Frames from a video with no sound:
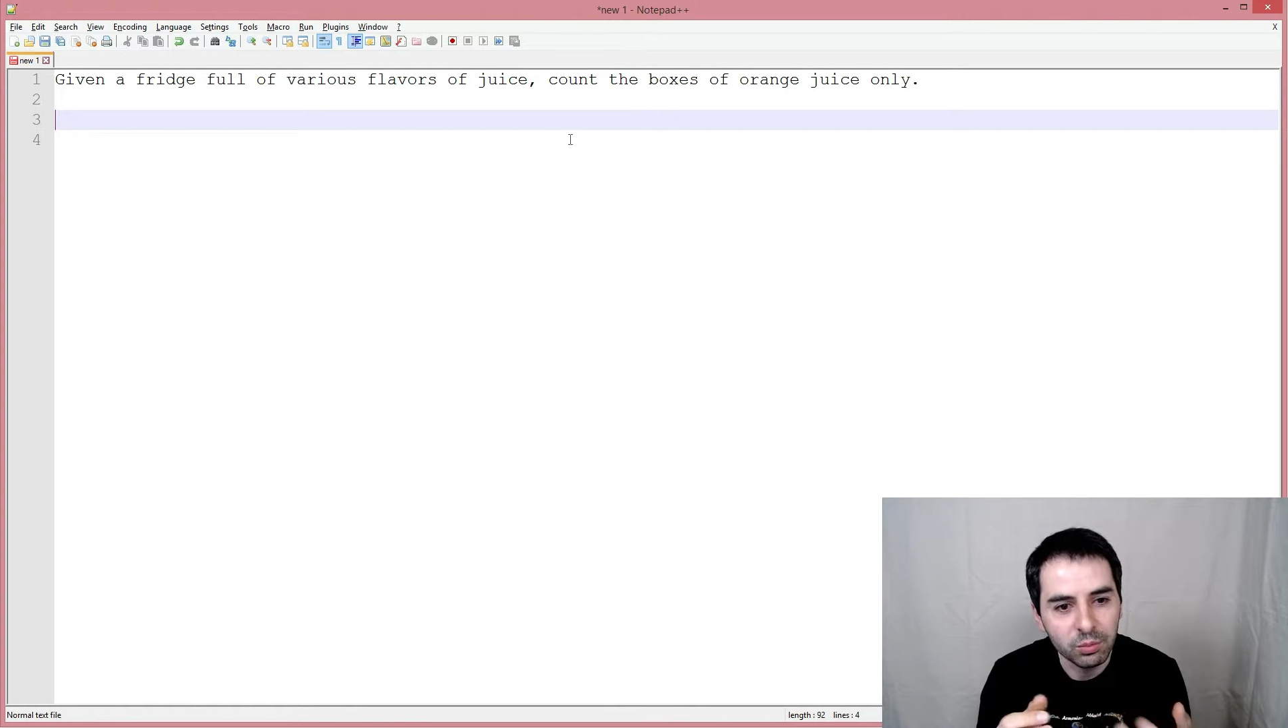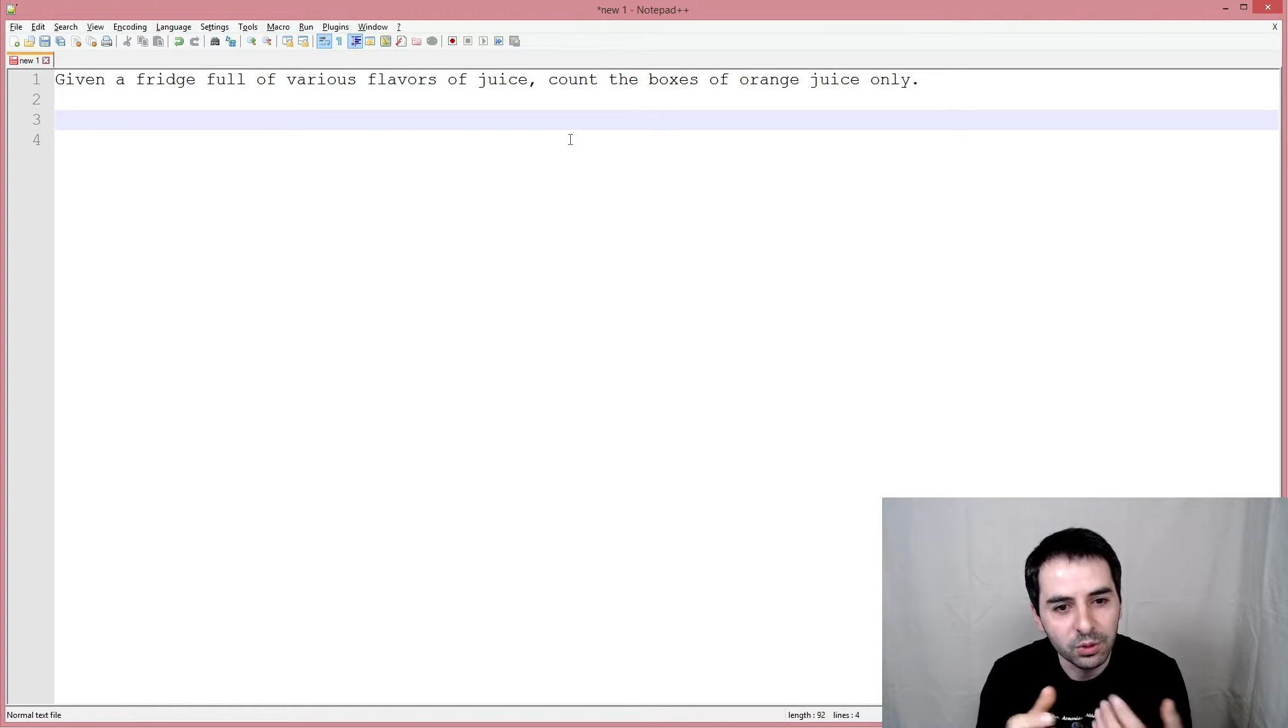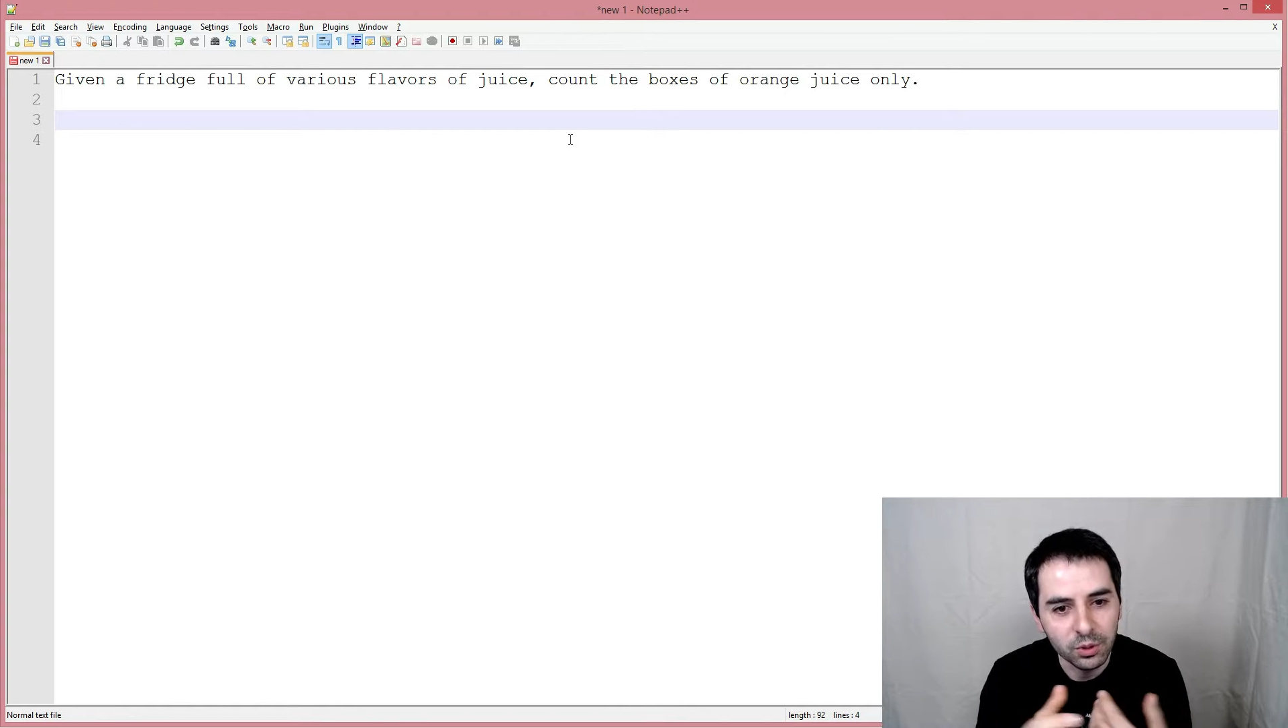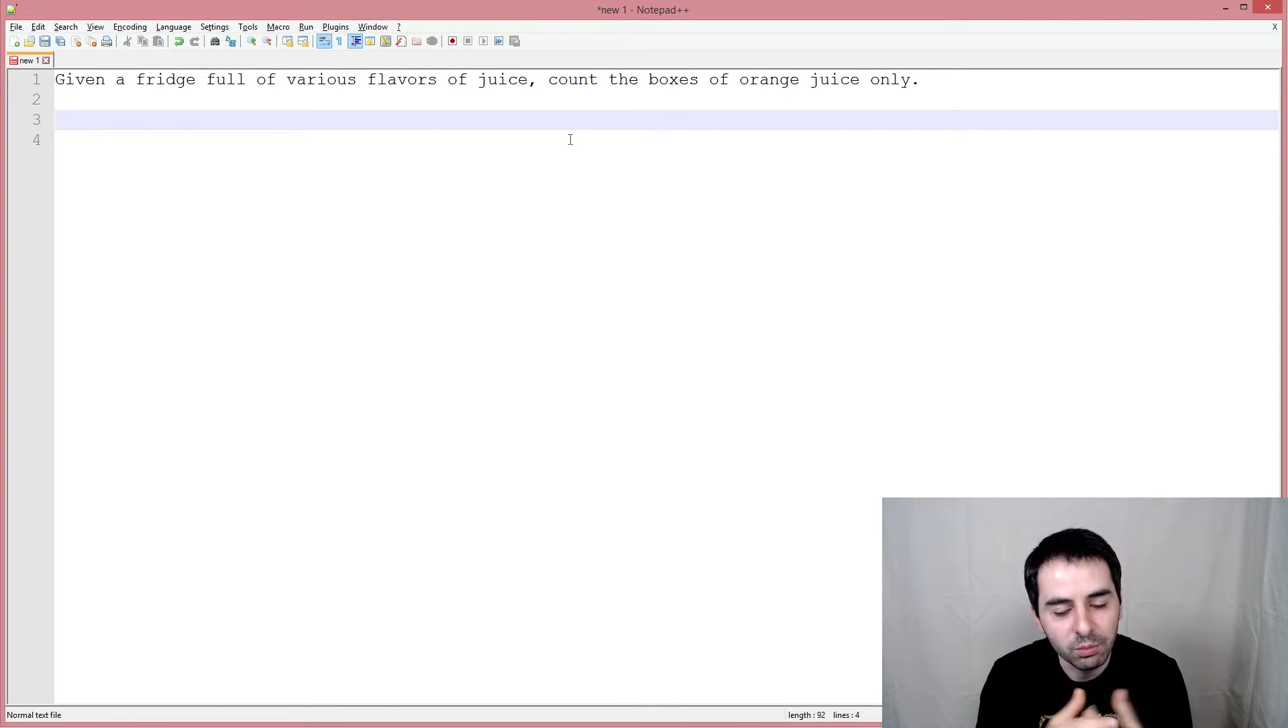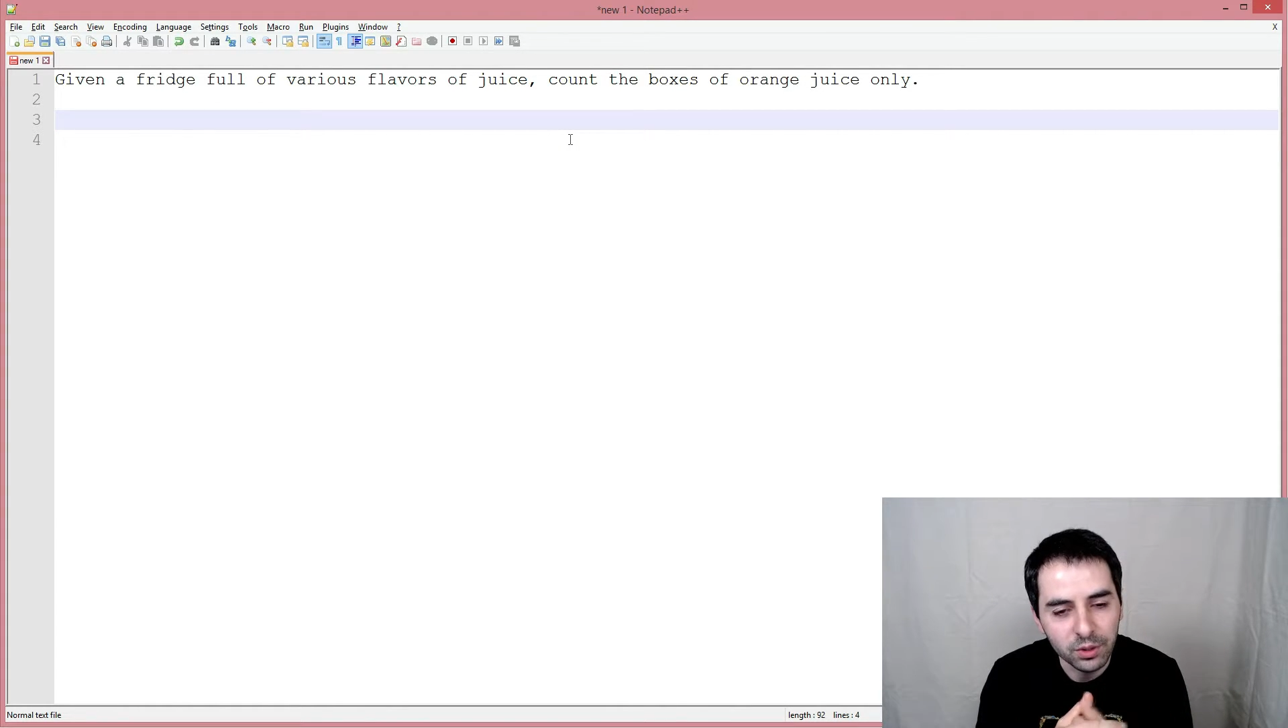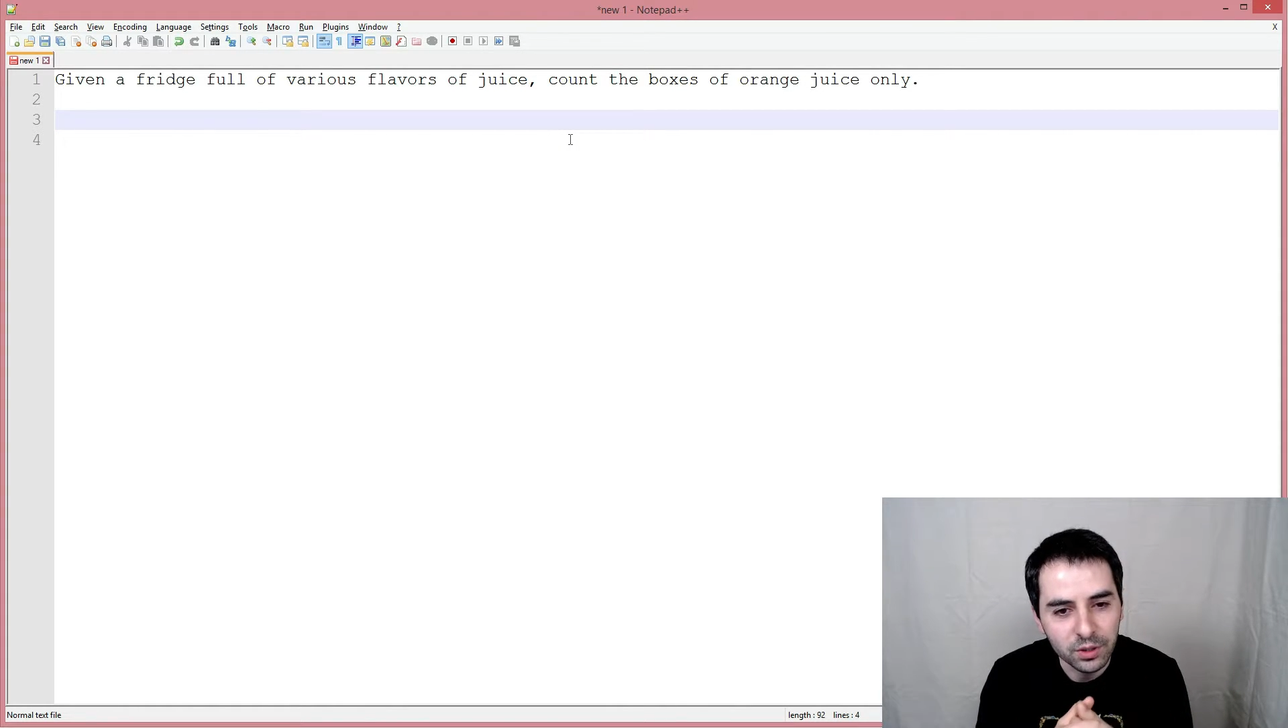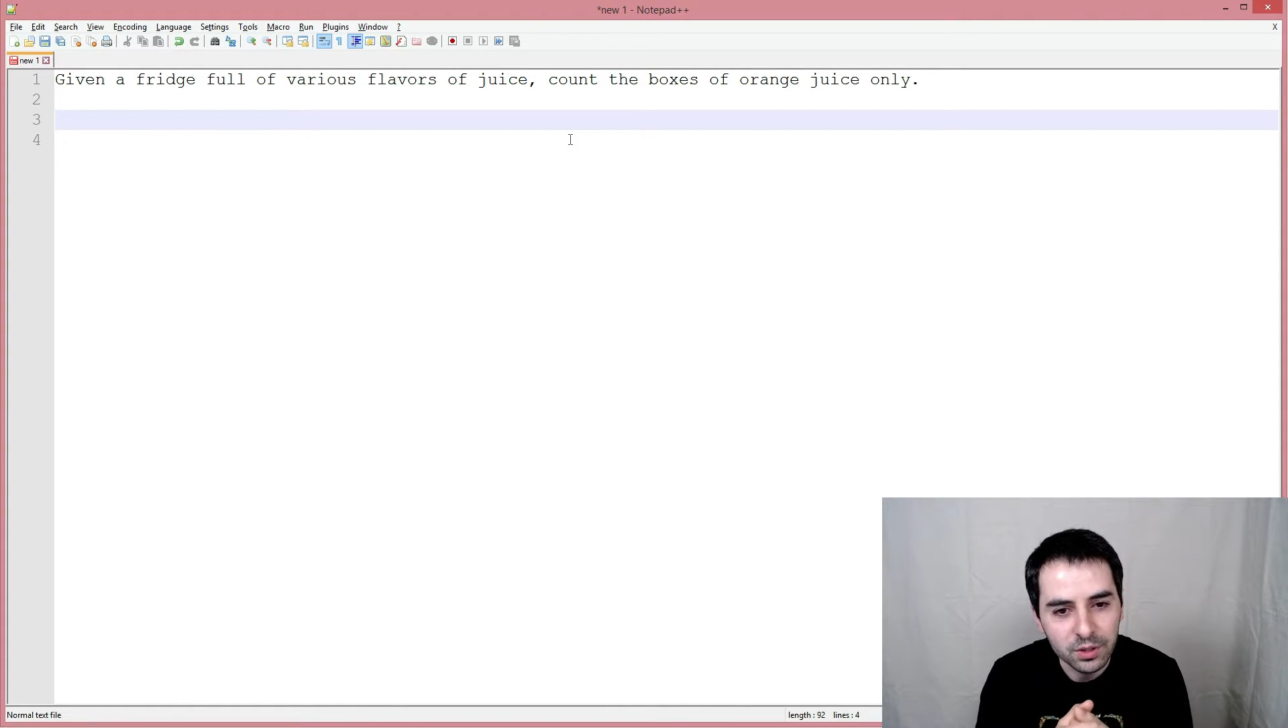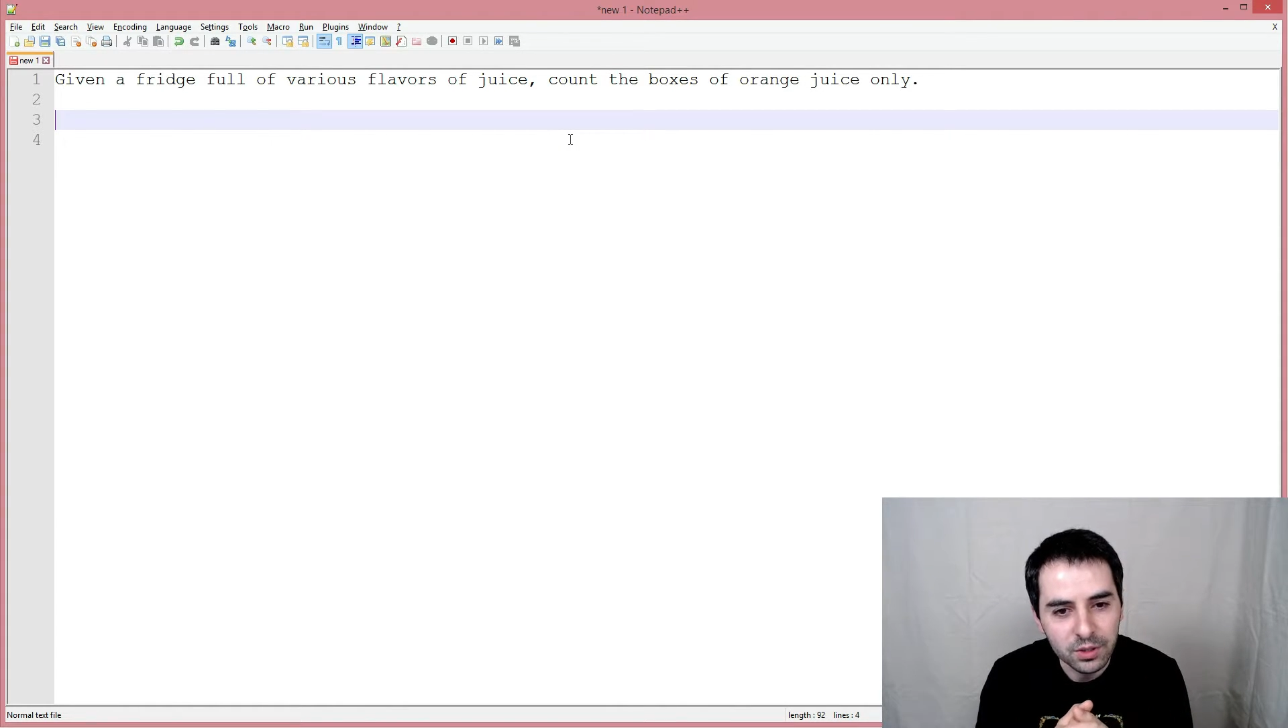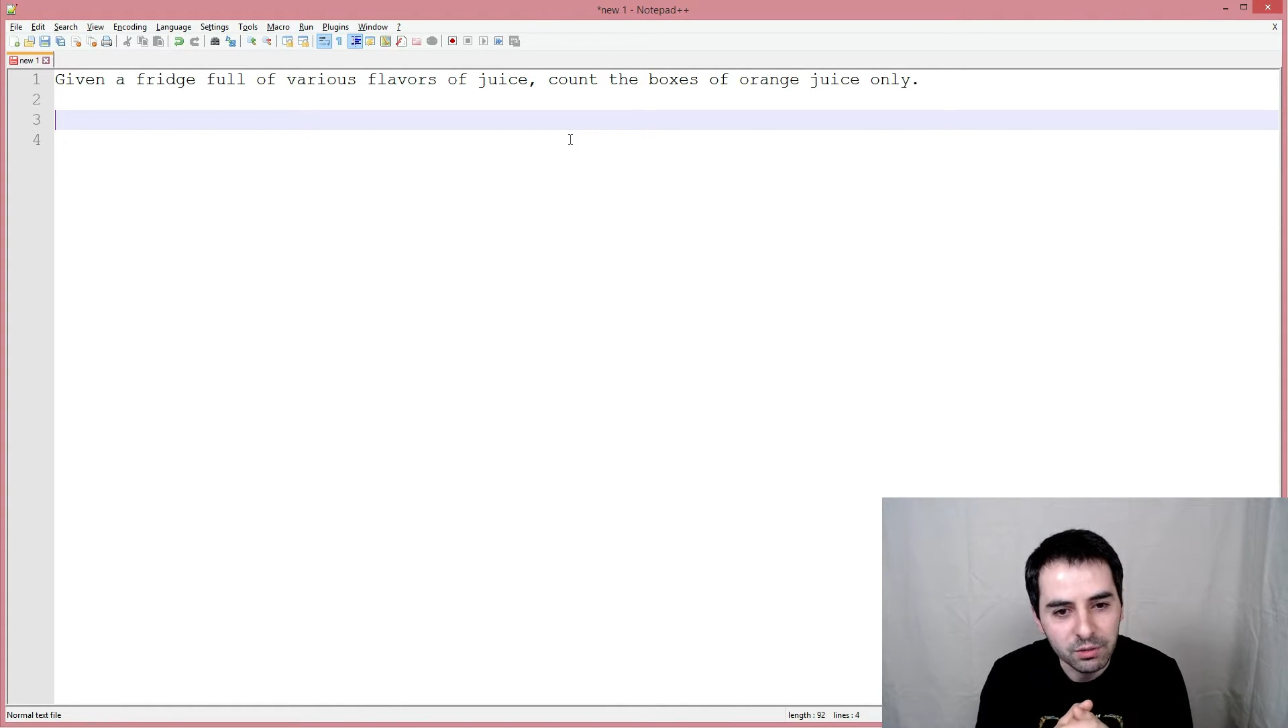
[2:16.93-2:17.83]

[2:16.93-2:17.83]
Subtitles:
properties,